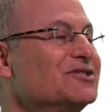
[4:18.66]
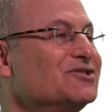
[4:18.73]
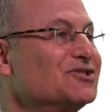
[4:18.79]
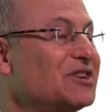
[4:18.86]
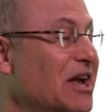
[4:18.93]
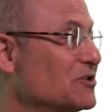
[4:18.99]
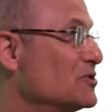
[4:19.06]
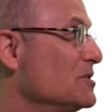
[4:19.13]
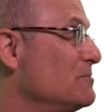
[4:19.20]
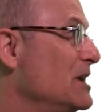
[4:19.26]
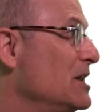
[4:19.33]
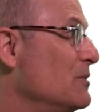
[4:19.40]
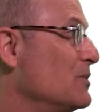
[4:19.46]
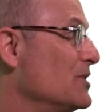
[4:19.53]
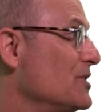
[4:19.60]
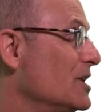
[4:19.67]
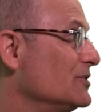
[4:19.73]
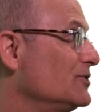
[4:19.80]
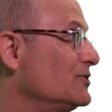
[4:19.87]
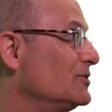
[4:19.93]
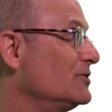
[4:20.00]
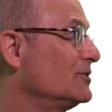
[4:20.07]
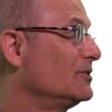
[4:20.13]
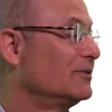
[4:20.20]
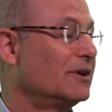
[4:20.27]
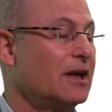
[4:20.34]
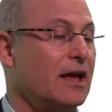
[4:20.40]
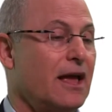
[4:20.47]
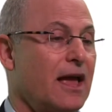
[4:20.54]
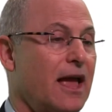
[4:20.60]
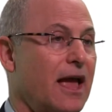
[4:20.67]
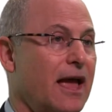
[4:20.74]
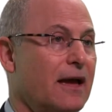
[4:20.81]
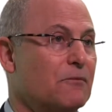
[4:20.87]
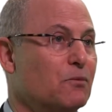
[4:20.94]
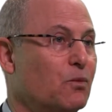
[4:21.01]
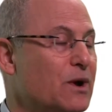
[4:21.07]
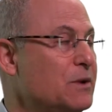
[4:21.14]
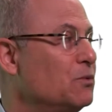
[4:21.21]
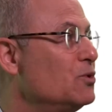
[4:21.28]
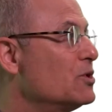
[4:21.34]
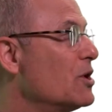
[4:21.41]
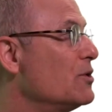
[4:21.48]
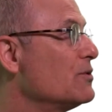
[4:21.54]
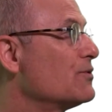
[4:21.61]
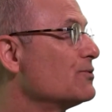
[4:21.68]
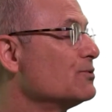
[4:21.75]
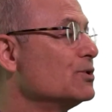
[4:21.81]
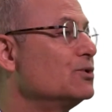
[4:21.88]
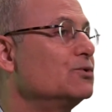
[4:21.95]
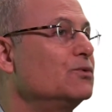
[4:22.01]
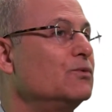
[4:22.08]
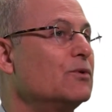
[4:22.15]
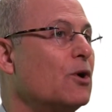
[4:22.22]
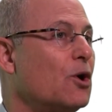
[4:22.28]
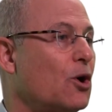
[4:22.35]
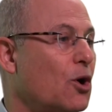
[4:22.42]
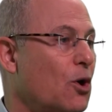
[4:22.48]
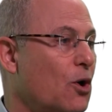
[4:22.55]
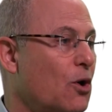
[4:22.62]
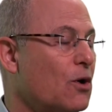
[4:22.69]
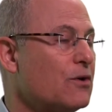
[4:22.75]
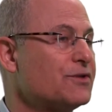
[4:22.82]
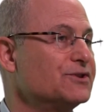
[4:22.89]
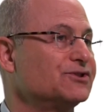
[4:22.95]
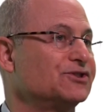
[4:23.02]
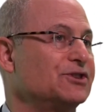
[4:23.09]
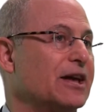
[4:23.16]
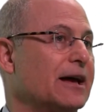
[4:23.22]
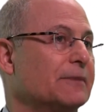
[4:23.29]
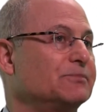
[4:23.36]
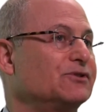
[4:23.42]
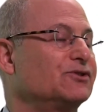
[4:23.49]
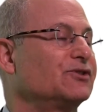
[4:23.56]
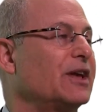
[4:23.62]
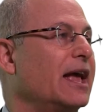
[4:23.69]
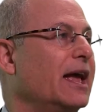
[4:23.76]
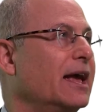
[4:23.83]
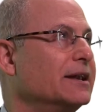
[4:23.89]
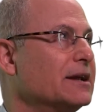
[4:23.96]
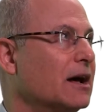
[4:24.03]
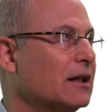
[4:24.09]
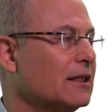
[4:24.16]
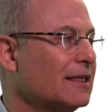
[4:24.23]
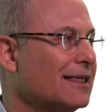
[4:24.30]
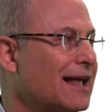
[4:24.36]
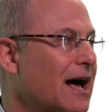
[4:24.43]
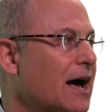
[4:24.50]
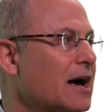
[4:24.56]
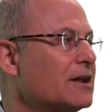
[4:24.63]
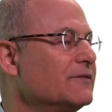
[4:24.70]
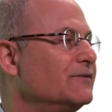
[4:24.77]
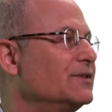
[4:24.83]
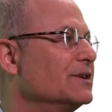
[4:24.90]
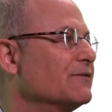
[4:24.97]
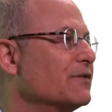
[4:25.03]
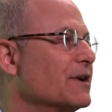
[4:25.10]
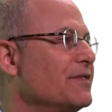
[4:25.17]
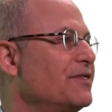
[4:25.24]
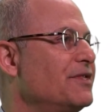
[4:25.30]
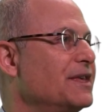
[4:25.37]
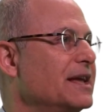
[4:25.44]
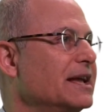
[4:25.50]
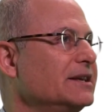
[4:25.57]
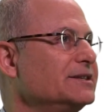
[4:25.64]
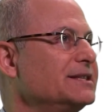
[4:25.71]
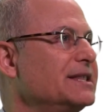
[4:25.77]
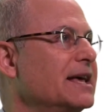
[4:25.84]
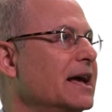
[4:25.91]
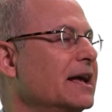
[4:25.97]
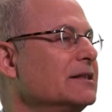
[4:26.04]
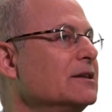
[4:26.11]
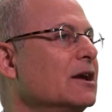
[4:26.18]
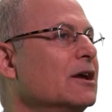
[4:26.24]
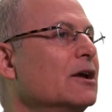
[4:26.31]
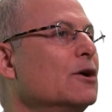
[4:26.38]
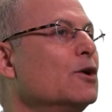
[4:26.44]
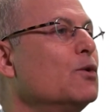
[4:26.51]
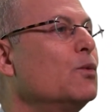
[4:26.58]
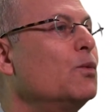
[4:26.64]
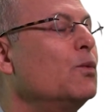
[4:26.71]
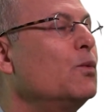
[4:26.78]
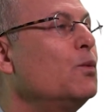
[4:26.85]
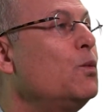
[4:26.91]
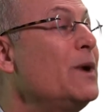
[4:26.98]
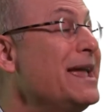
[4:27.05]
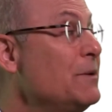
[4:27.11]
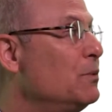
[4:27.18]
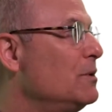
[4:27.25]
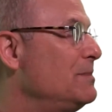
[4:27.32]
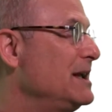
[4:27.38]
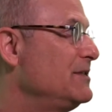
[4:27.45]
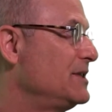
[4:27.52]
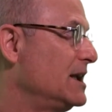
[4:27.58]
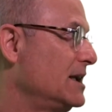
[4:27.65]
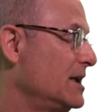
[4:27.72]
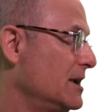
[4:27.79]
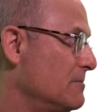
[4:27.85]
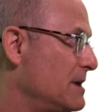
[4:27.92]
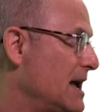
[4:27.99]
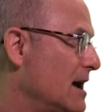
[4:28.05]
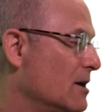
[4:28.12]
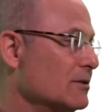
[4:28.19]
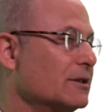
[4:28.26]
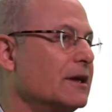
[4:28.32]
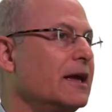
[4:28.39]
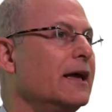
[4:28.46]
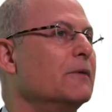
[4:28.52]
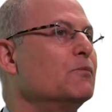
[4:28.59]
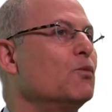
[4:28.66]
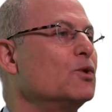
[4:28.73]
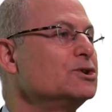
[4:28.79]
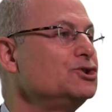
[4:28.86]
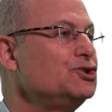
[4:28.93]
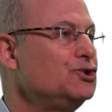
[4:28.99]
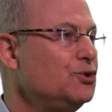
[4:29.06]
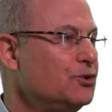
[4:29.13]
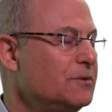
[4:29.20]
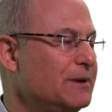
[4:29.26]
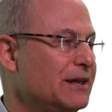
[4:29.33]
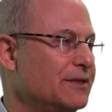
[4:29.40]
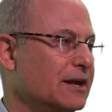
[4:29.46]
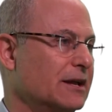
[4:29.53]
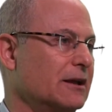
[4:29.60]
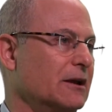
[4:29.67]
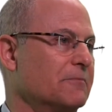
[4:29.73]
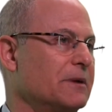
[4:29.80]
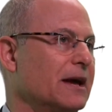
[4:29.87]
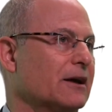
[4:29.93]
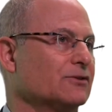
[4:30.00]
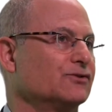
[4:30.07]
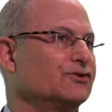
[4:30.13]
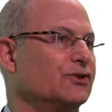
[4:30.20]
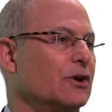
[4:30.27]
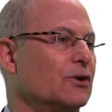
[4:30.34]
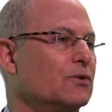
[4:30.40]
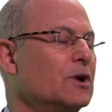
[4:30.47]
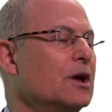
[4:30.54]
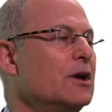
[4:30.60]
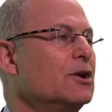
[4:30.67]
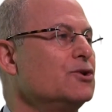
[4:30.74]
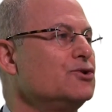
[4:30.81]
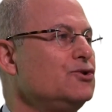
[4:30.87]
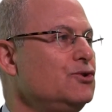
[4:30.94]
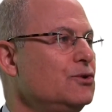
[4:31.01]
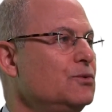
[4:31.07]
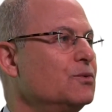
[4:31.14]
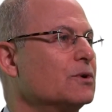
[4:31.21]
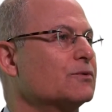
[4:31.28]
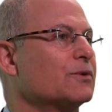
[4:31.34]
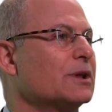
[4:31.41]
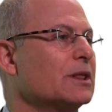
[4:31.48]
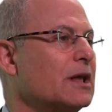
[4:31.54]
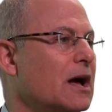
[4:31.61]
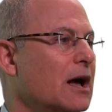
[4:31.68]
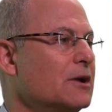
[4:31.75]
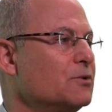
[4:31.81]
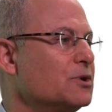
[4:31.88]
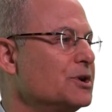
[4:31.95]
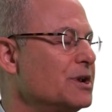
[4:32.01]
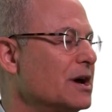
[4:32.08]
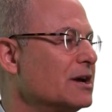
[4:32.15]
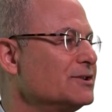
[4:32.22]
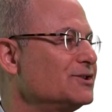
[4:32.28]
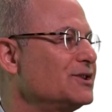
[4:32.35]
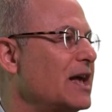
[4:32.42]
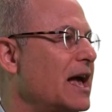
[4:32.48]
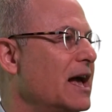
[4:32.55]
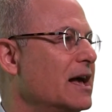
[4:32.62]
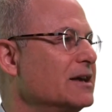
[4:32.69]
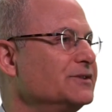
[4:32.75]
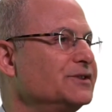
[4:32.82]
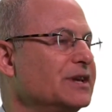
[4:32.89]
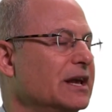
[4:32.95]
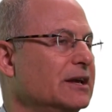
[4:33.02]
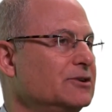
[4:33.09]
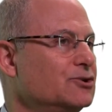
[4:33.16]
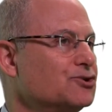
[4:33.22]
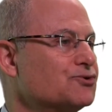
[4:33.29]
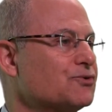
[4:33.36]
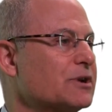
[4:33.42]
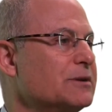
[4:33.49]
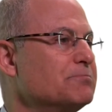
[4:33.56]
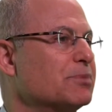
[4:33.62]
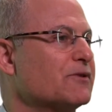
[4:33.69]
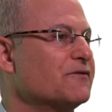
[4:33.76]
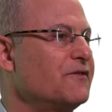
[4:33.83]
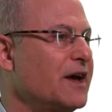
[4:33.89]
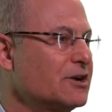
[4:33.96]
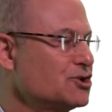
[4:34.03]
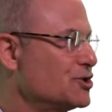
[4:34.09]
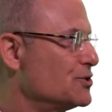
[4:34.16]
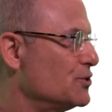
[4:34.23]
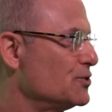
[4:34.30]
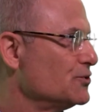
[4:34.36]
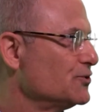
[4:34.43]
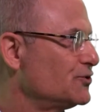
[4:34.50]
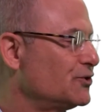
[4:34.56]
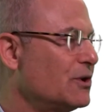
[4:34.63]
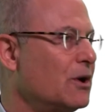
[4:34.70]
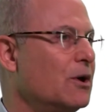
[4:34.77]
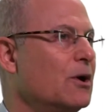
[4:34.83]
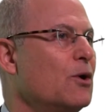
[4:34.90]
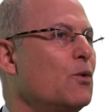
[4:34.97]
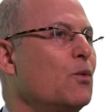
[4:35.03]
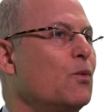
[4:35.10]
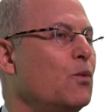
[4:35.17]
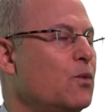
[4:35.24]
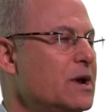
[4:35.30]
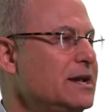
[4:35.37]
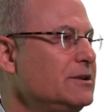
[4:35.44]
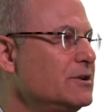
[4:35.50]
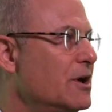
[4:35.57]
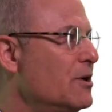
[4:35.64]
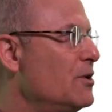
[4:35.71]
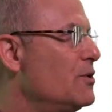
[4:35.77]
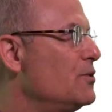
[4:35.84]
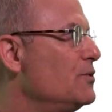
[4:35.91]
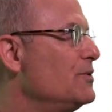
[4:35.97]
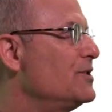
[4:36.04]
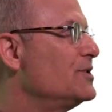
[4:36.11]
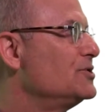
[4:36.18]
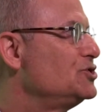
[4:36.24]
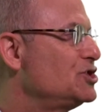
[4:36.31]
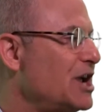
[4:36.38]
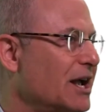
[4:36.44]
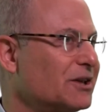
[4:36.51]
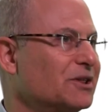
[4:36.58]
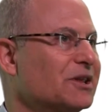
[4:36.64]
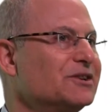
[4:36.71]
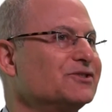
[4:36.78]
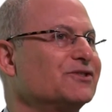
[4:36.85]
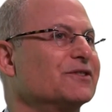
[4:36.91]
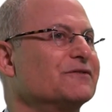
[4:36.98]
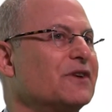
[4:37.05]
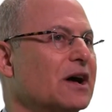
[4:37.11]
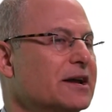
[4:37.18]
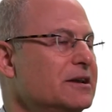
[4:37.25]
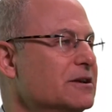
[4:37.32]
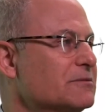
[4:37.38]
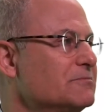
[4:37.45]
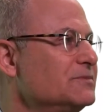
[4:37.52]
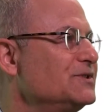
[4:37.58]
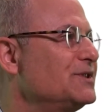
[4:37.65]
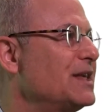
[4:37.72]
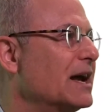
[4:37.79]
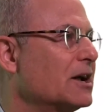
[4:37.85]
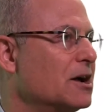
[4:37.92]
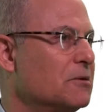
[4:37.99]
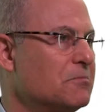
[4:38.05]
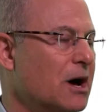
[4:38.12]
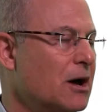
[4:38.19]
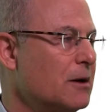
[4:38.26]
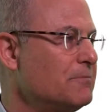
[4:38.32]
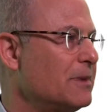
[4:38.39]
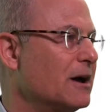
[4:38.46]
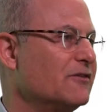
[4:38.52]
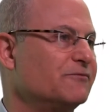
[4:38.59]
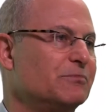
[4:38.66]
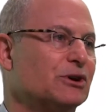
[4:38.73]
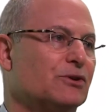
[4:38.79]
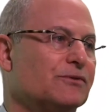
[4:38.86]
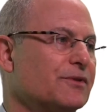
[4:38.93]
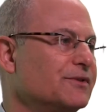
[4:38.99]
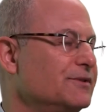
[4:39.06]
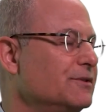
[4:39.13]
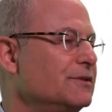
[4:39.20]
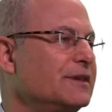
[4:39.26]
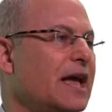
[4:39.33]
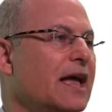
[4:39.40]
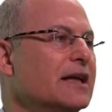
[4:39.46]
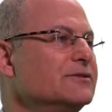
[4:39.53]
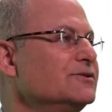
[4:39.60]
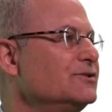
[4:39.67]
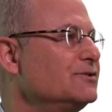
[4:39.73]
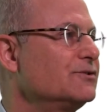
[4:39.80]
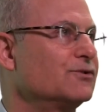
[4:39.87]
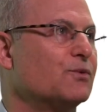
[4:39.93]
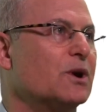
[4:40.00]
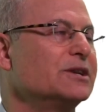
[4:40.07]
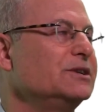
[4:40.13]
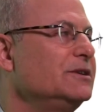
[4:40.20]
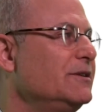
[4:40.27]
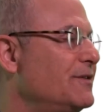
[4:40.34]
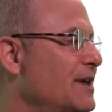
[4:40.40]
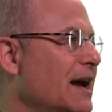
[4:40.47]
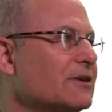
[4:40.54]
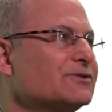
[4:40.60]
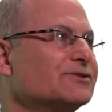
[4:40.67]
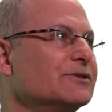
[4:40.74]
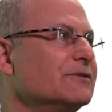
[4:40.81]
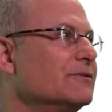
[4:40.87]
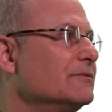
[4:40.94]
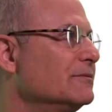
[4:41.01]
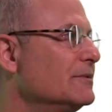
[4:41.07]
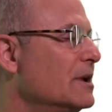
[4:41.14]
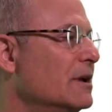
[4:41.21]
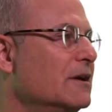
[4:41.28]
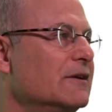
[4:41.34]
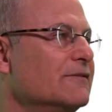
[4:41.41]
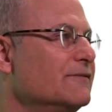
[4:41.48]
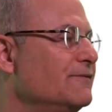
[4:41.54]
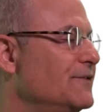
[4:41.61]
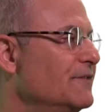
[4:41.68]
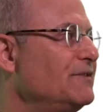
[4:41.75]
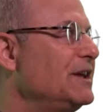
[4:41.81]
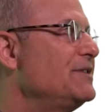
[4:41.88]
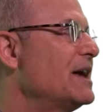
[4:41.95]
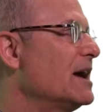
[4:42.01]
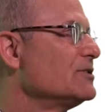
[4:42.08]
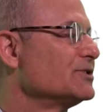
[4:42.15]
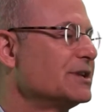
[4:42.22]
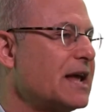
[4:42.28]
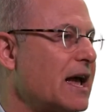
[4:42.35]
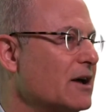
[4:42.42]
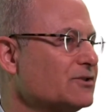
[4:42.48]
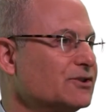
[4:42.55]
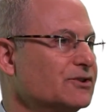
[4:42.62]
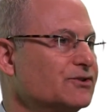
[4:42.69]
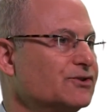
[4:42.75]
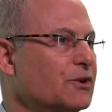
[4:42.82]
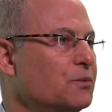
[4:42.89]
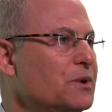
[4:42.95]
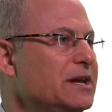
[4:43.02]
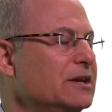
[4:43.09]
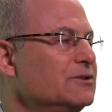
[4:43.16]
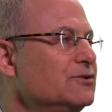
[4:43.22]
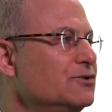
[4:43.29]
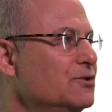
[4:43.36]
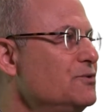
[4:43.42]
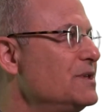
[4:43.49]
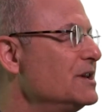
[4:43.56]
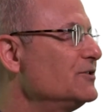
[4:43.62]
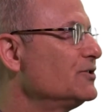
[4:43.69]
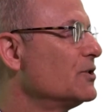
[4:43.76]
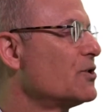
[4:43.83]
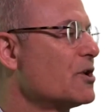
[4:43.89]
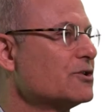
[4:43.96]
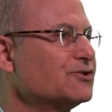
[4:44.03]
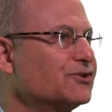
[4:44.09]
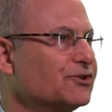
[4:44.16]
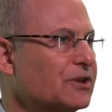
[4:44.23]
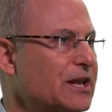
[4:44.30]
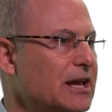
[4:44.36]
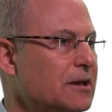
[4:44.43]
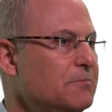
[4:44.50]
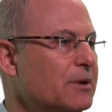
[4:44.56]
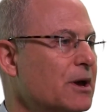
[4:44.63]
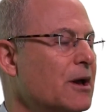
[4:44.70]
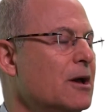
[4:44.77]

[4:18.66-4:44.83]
schedule a meeting with us, and we will go through all the steps and a lot of different things that we will be thinking about and want you to be thinking about. So you will rely on us as industry professionals. We know the checklist of items that come up. I've built tens, 20,000, 50,000 houses, so we can do this in our sleep.